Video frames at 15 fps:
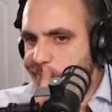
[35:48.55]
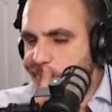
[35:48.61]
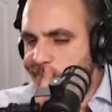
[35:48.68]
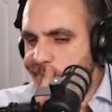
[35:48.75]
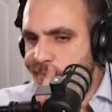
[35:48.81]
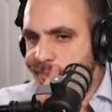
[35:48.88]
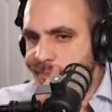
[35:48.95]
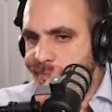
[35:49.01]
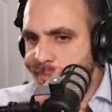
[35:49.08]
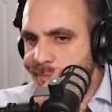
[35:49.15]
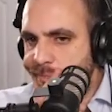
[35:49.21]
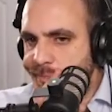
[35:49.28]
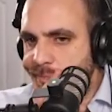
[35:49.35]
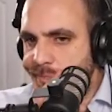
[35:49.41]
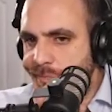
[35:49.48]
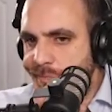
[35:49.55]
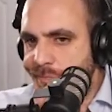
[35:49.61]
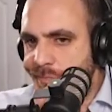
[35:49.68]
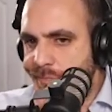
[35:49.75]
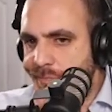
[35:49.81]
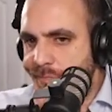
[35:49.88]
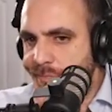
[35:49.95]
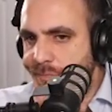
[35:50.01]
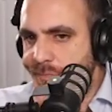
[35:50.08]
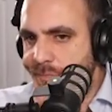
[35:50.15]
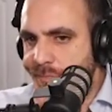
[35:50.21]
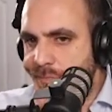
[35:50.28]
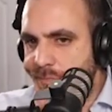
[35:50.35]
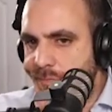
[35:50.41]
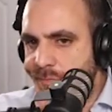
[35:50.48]

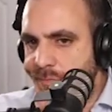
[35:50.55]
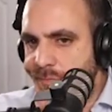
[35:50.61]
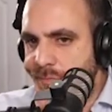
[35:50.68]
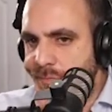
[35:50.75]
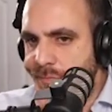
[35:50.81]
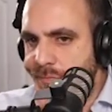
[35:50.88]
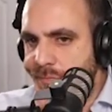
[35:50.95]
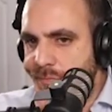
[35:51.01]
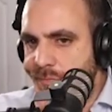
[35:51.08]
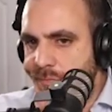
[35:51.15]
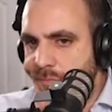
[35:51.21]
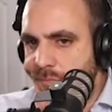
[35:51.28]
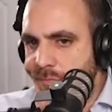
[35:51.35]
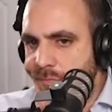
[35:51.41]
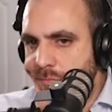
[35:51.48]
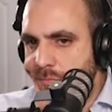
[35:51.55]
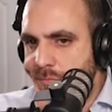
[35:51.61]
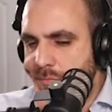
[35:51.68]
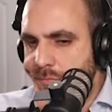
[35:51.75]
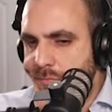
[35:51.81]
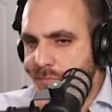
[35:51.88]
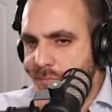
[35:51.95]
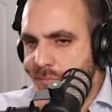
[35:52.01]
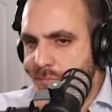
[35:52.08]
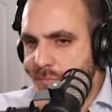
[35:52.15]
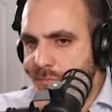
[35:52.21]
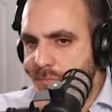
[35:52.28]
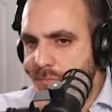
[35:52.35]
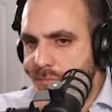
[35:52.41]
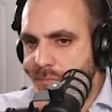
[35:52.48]

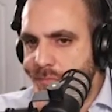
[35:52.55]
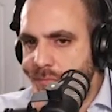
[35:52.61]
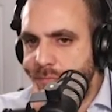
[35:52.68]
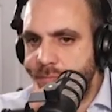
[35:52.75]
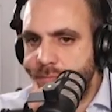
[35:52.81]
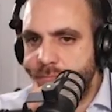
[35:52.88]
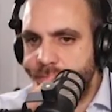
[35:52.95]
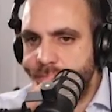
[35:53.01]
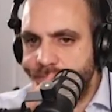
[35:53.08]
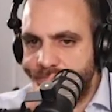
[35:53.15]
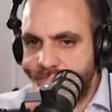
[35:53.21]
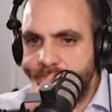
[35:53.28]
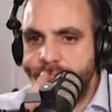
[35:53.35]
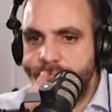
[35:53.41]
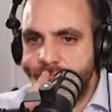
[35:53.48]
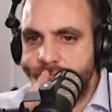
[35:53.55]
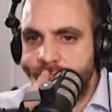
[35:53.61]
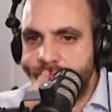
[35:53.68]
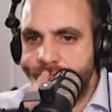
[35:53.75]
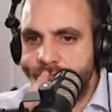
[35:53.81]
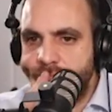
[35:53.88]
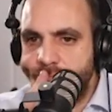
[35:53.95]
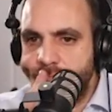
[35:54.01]
(silent)